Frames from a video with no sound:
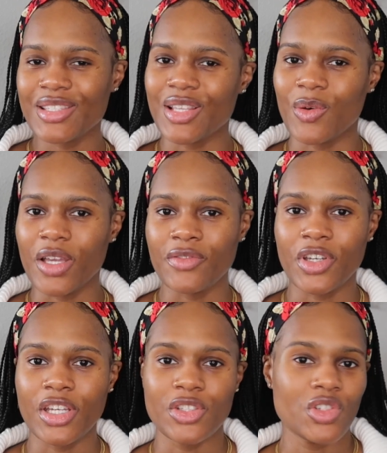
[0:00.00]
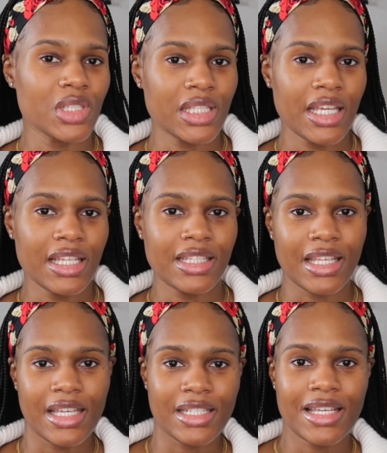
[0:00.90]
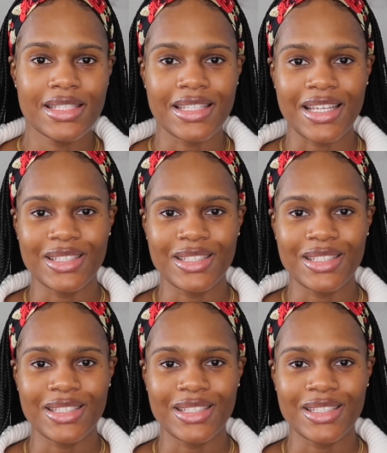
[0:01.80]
So if you're interested, then stay